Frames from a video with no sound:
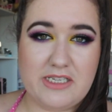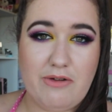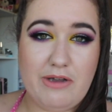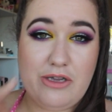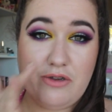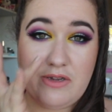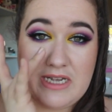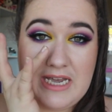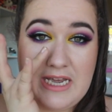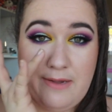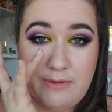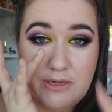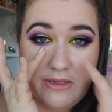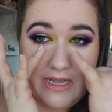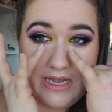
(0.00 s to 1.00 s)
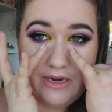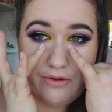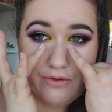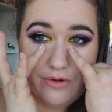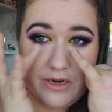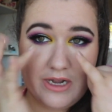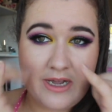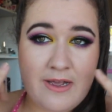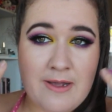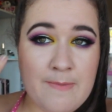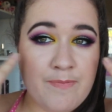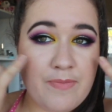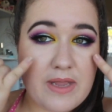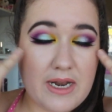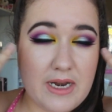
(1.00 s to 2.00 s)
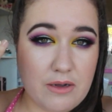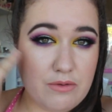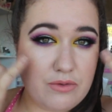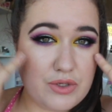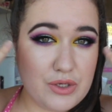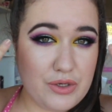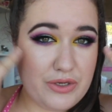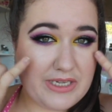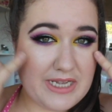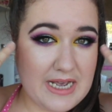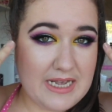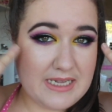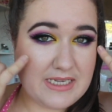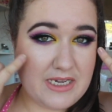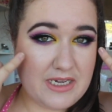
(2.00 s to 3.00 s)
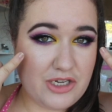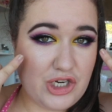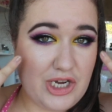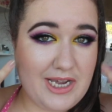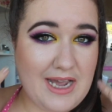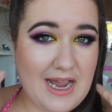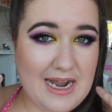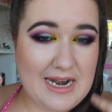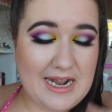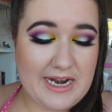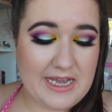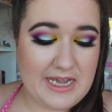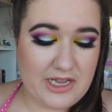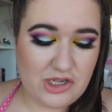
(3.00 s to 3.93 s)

So I use it heaps on the inner corner, and I also use it as a cheek highlighter.